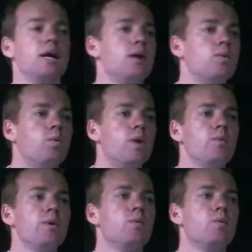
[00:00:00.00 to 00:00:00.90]
Now,
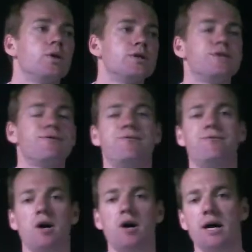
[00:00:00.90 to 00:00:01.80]
when we want to
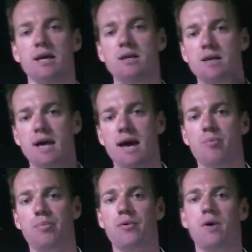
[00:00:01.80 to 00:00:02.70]
find
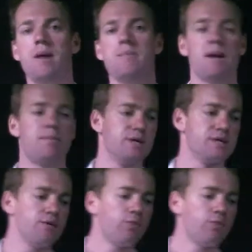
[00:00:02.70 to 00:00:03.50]
our prime numbers,